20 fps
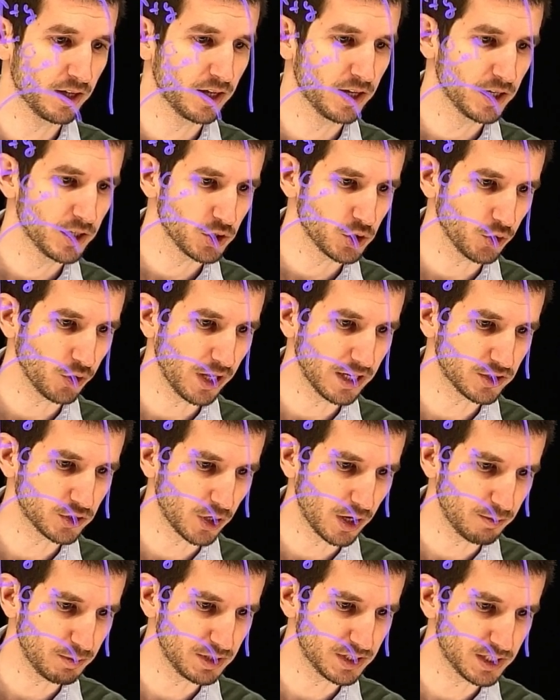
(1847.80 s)
So that's going
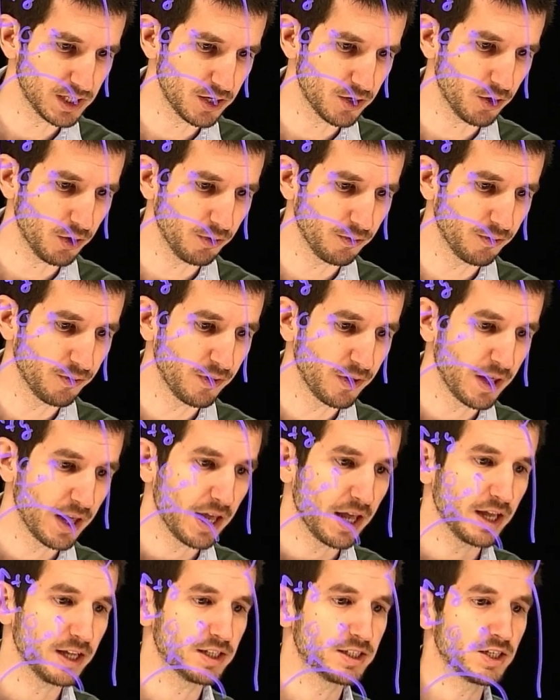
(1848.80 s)
to be 0.
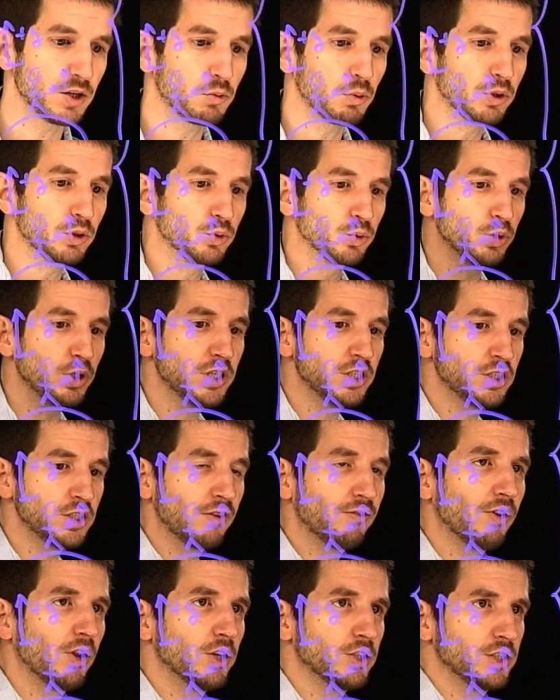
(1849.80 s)
It's equal to initial
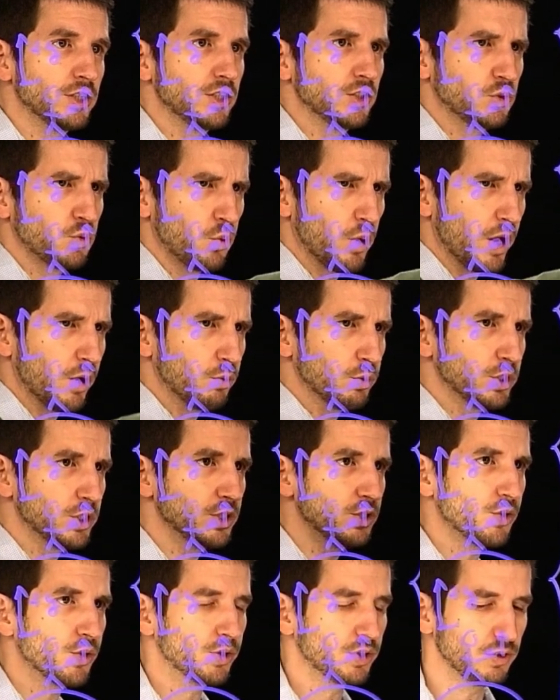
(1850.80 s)
velocity squared, which is
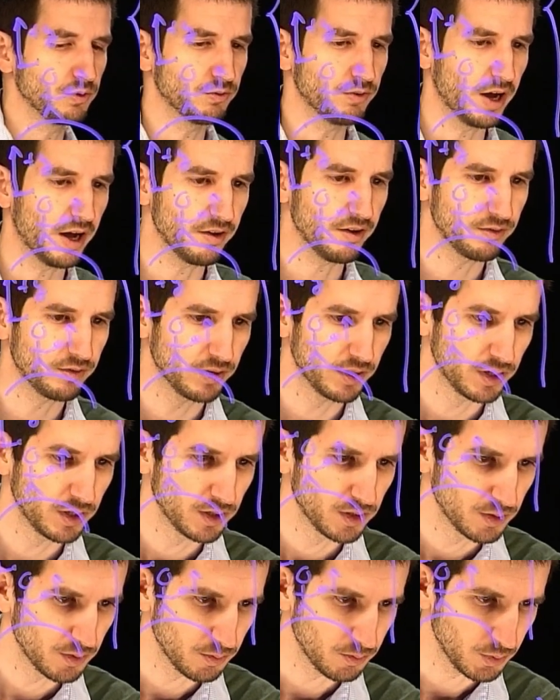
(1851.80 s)
35
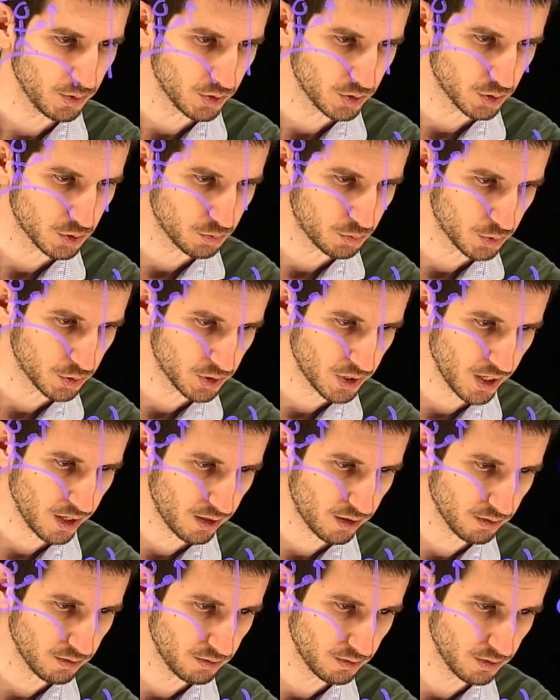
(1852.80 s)
meters per
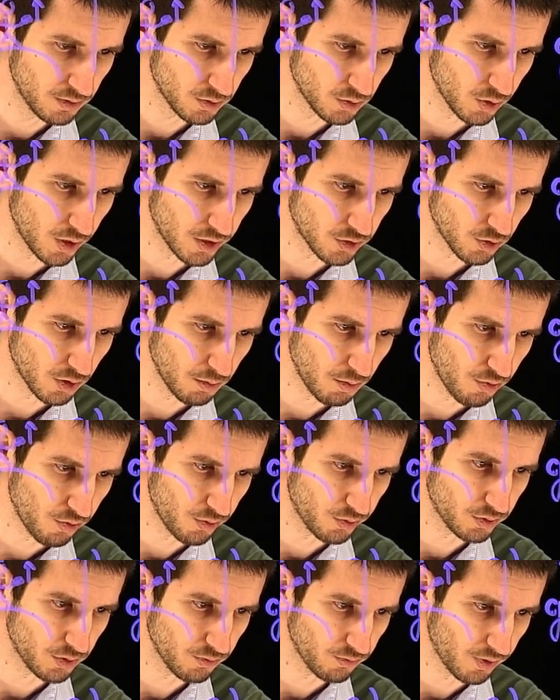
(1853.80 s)
second. So that's going to be
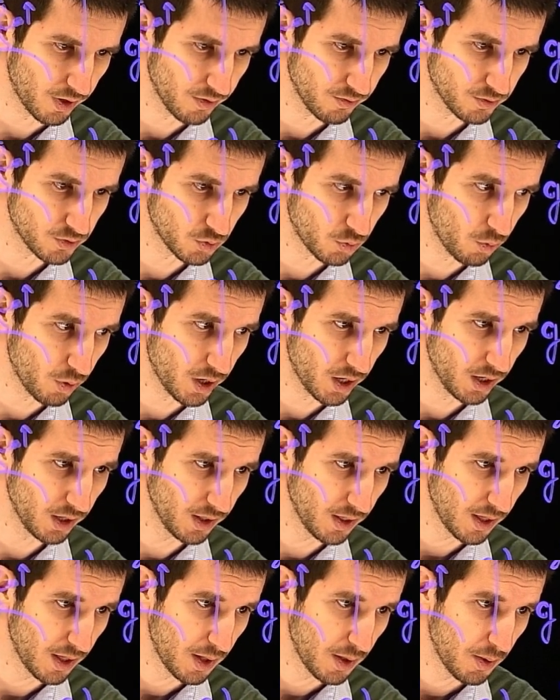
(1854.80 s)
35 squared
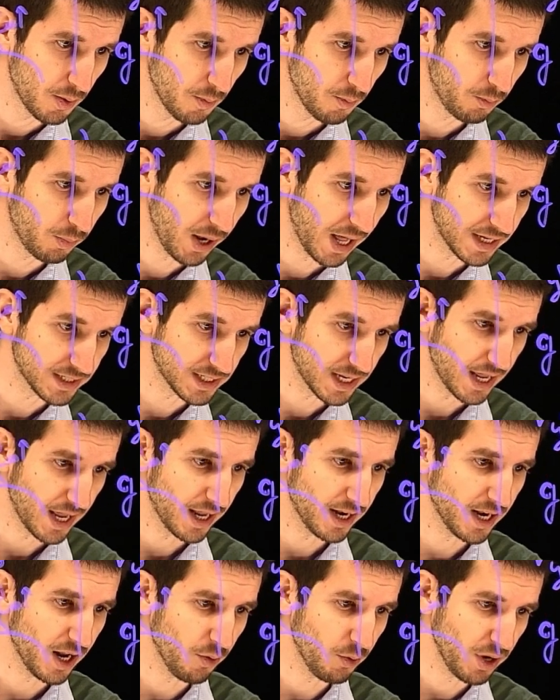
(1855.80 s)
plus. And
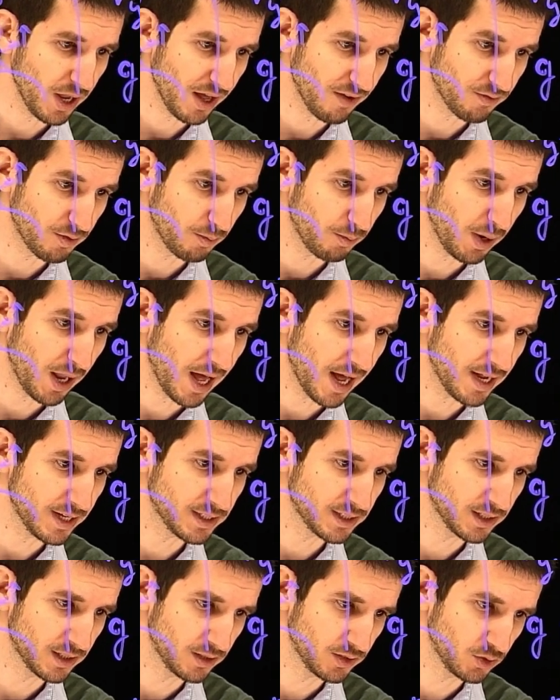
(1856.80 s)
now we have a
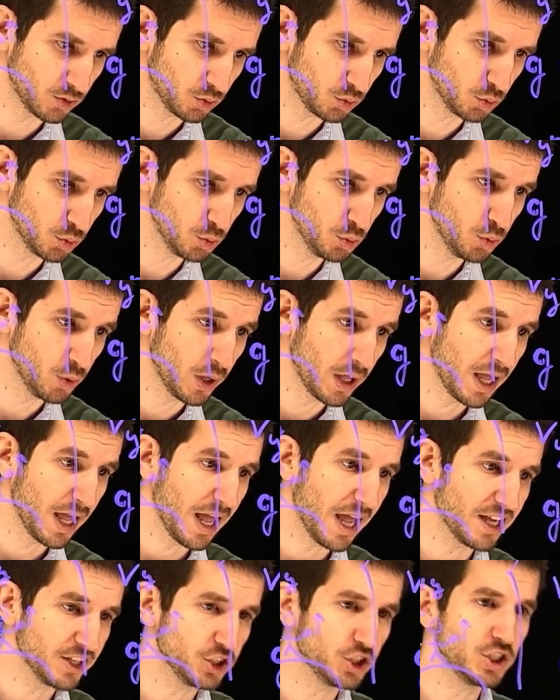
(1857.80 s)
plus 2
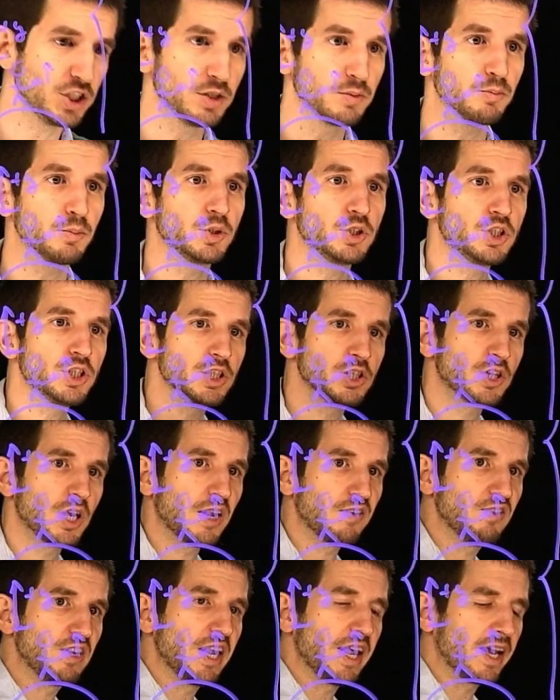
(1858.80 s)
and g, but g is going to
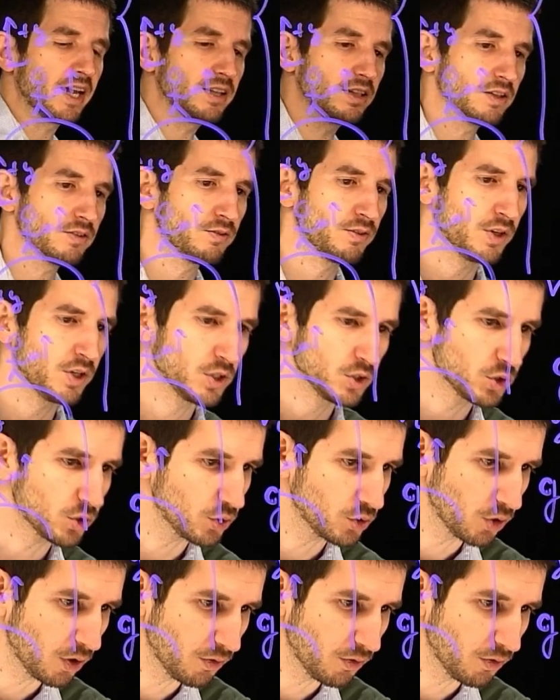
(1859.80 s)
be negative. So don't